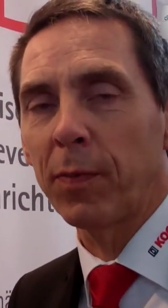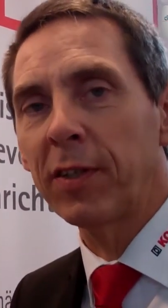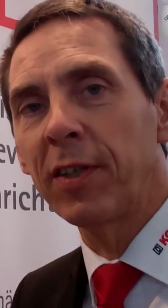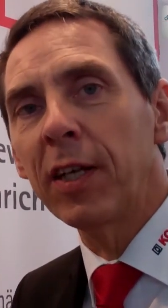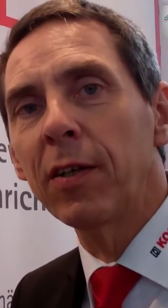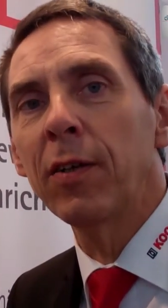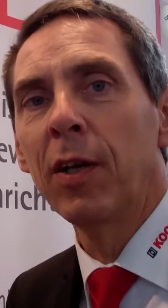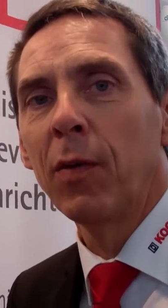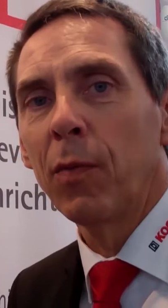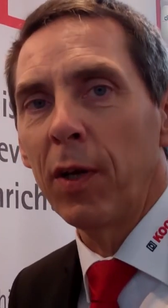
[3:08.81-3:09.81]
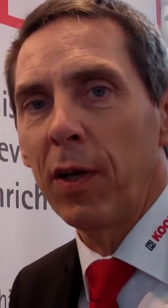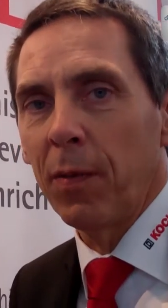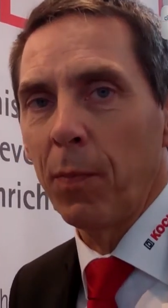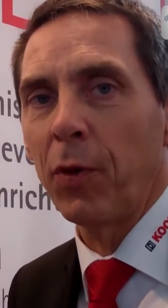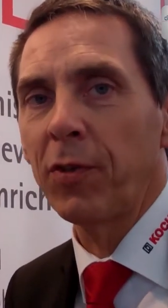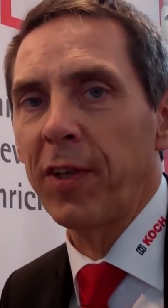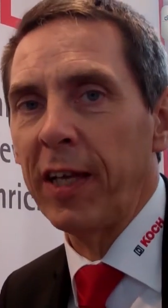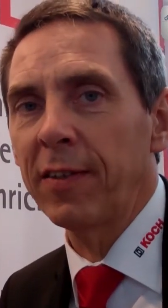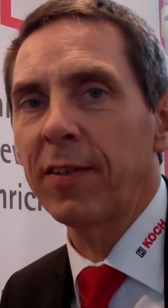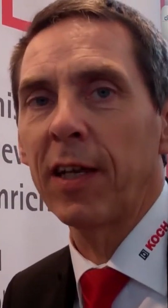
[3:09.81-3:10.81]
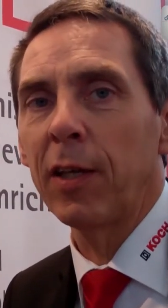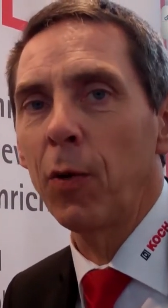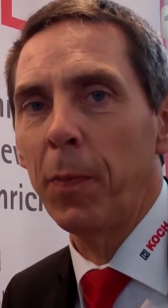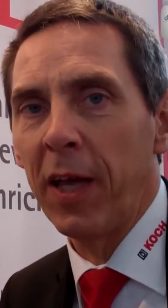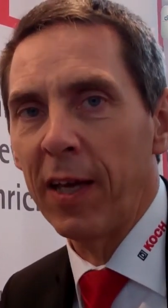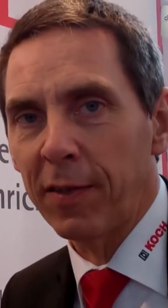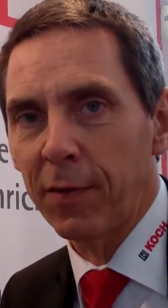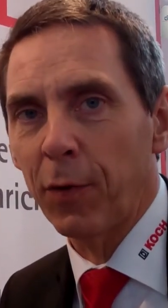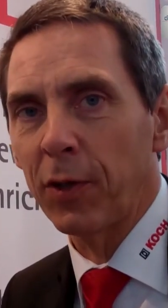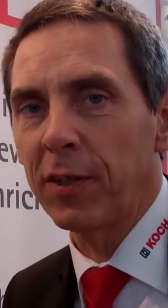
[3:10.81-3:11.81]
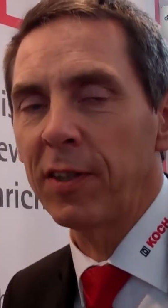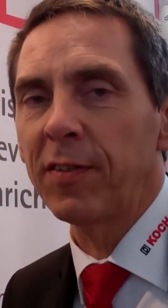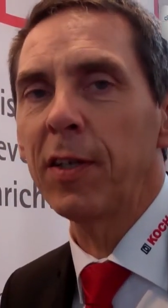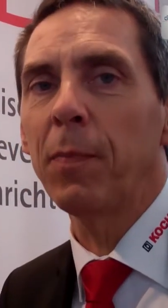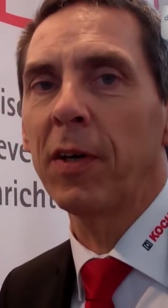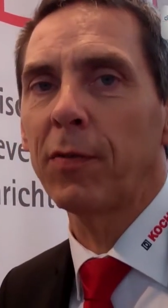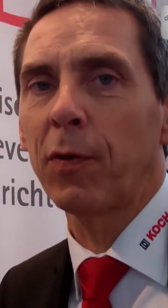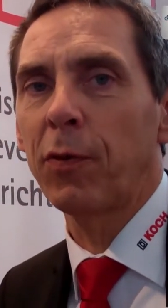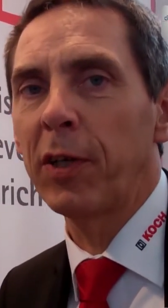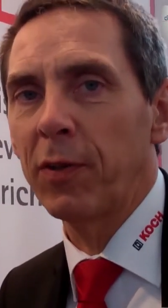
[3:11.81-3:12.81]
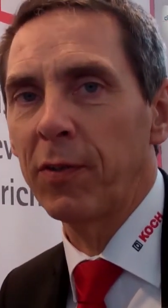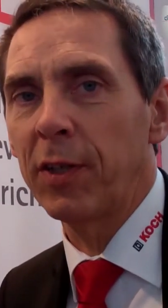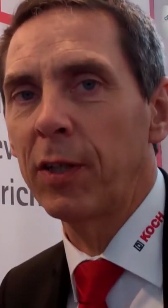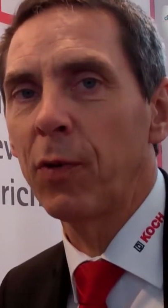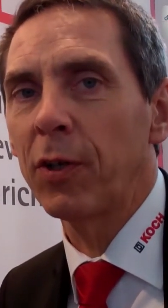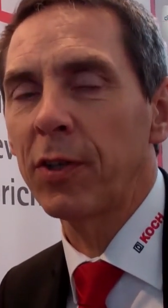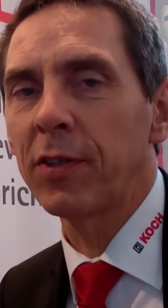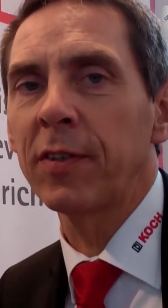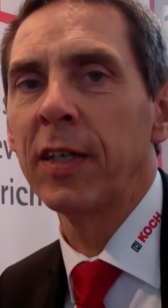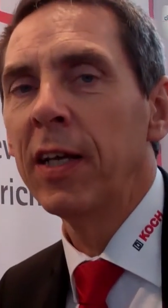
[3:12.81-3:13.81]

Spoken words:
but here we present a UPS for the DC bus frequency inverters.